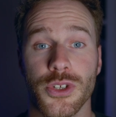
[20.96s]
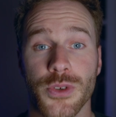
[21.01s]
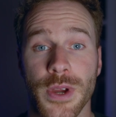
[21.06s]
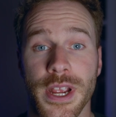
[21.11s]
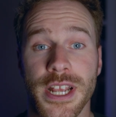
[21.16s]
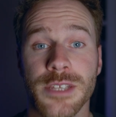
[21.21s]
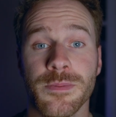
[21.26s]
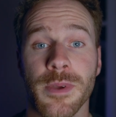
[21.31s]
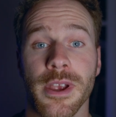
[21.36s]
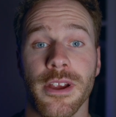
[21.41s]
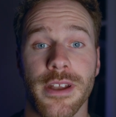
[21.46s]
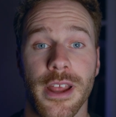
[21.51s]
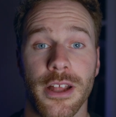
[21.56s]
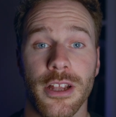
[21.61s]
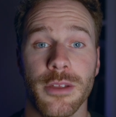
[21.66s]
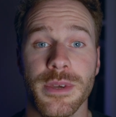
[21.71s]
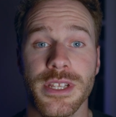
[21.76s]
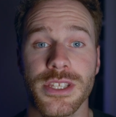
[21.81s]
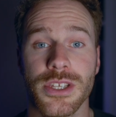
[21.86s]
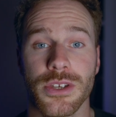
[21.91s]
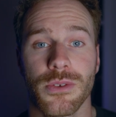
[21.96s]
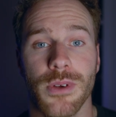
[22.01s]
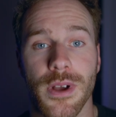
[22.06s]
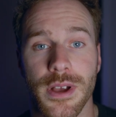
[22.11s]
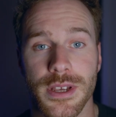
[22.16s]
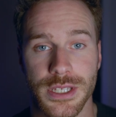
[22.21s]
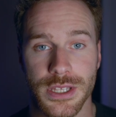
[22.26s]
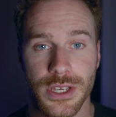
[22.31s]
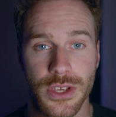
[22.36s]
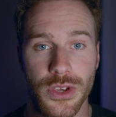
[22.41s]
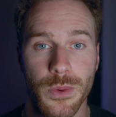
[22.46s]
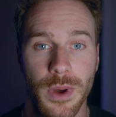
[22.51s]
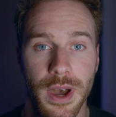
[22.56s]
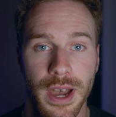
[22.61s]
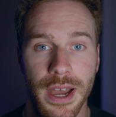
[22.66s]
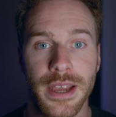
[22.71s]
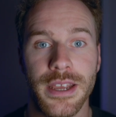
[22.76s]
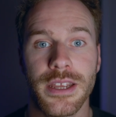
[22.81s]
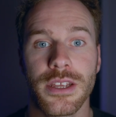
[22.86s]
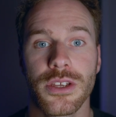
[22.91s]
transparent elements across the
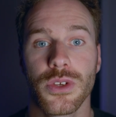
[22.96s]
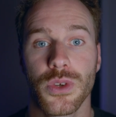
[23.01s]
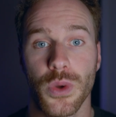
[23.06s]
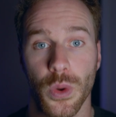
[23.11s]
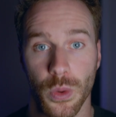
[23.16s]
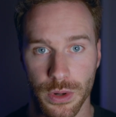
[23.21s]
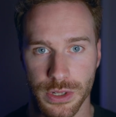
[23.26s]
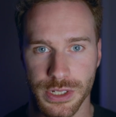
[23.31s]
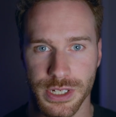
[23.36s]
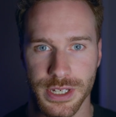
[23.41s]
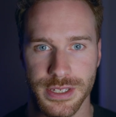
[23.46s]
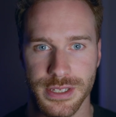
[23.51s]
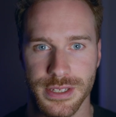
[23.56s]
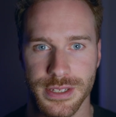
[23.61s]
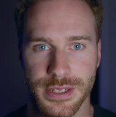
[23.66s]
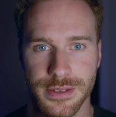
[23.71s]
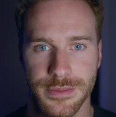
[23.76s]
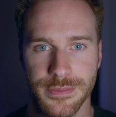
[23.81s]
UI, gorgeous.